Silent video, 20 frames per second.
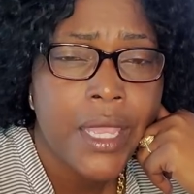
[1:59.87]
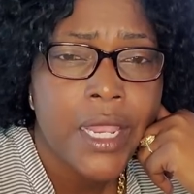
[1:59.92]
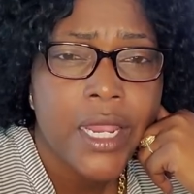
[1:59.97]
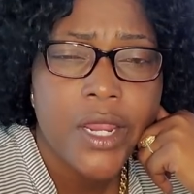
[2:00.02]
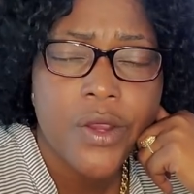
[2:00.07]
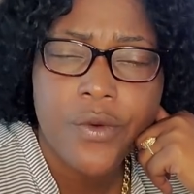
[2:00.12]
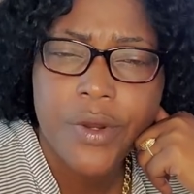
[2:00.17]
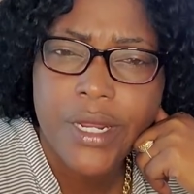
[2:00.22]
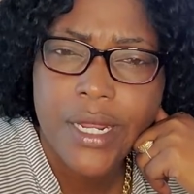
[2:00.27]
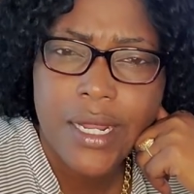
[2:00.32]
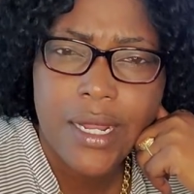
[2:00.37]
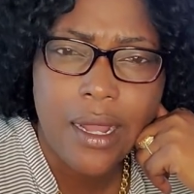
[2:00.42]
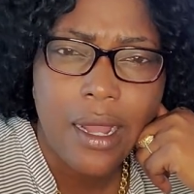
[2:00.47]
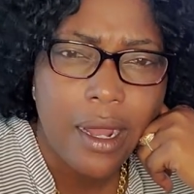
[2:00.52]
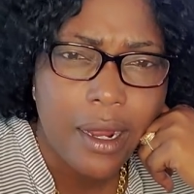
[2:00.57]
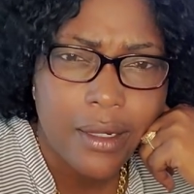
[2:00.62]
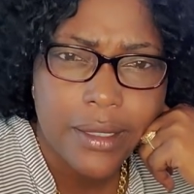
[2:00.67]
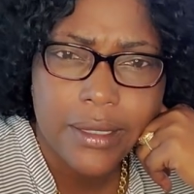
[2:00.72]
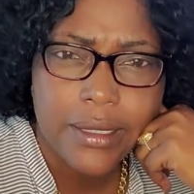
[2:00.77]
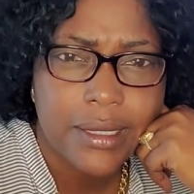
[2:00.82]

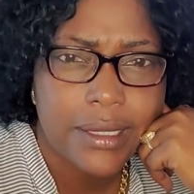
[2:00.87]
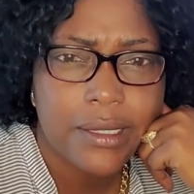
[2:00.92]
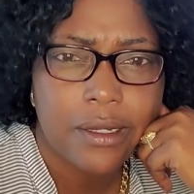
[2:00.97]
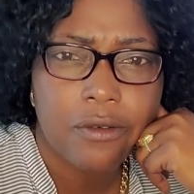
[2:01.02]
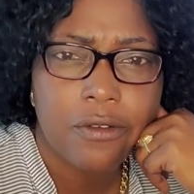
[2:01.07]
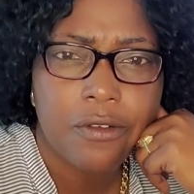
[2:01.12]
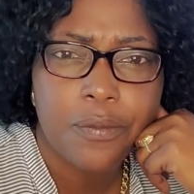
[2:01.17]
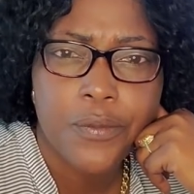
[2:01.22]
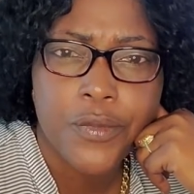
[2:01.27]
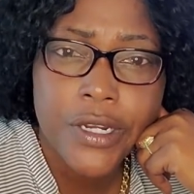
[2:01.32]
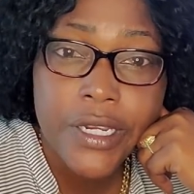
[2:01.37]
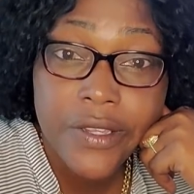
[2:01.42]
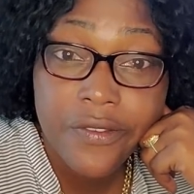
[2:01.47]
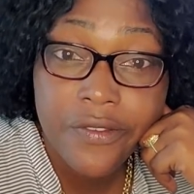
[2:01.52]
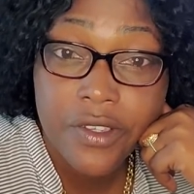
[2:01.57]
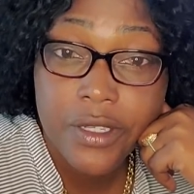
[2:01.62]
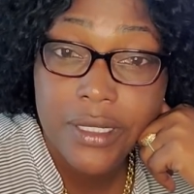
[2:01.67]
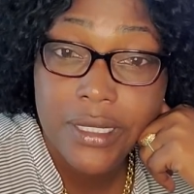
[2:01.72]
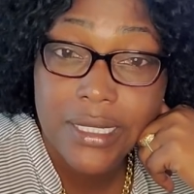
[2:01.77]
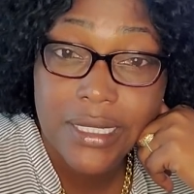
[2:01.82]
Irregardless of
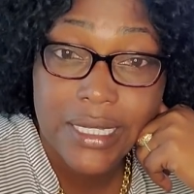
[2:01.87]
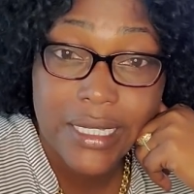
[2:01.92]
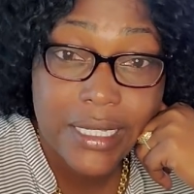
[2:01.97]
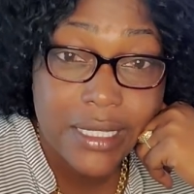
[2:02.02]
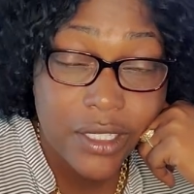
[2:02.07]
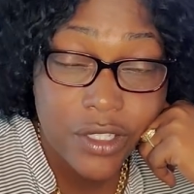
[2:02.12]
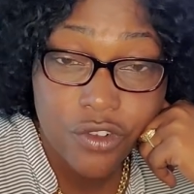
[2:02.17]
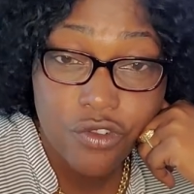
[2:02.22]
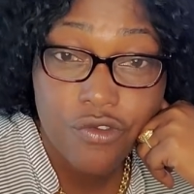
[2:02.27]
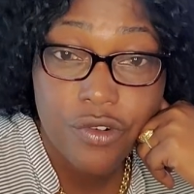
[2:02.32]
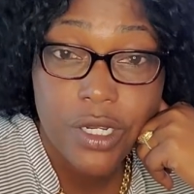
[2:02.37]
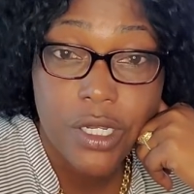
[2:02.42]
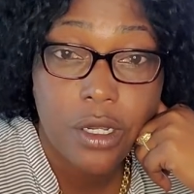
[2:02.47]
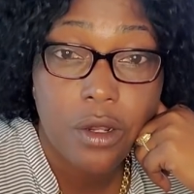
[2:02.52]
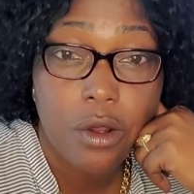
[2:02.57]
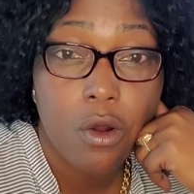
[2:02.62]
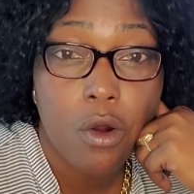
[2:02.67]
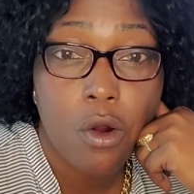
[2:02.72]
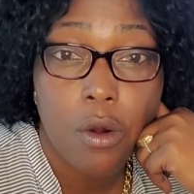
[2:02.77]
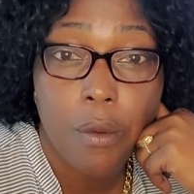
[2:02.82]
previous history
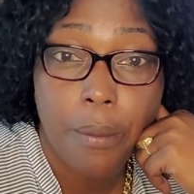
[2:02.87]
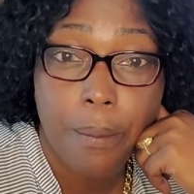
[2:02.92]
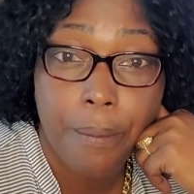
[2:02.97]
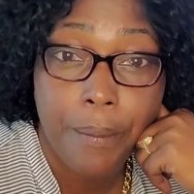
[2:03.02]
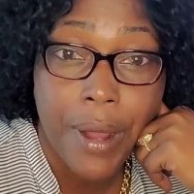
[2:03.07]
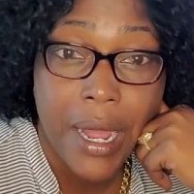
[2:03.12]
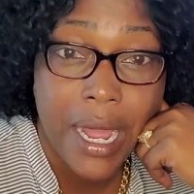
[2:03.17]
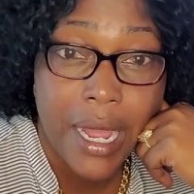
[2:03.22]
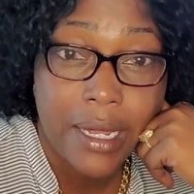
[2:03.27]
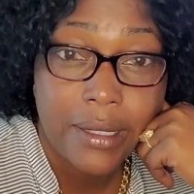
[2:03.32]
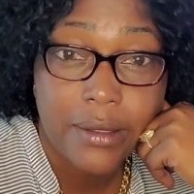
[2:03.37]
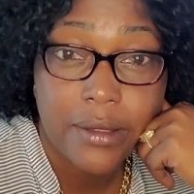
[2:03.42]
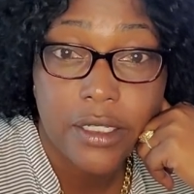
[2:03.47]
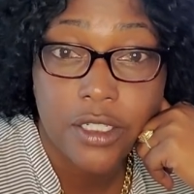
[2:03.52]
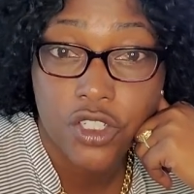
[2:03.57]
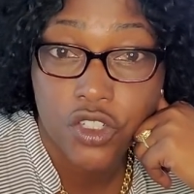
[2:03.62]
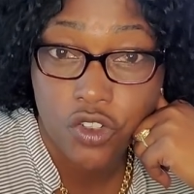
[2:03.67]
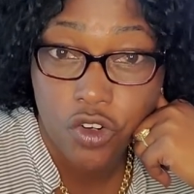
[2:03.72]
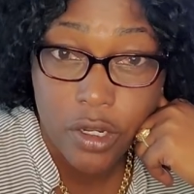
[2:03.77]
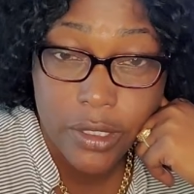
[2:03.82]
or past
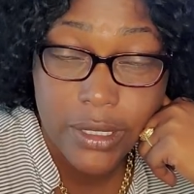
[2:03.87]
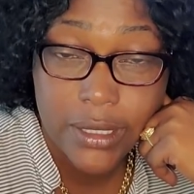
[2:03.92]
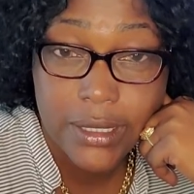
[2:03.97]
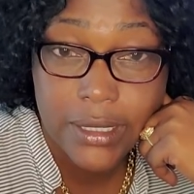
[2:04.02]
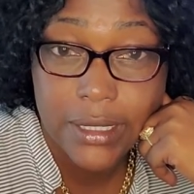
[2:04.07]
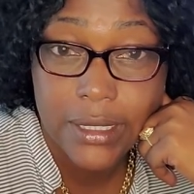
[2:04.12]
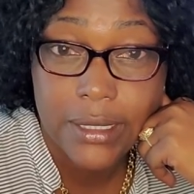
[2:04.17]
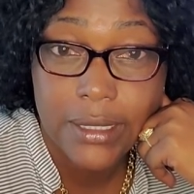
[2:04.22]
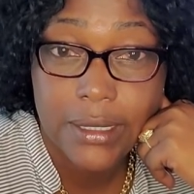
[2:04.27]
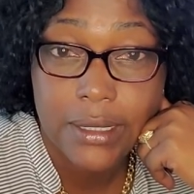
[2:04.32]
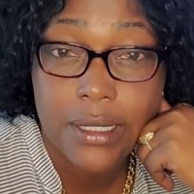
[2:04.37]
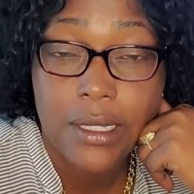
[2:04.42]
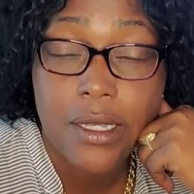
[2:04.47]
atrocities,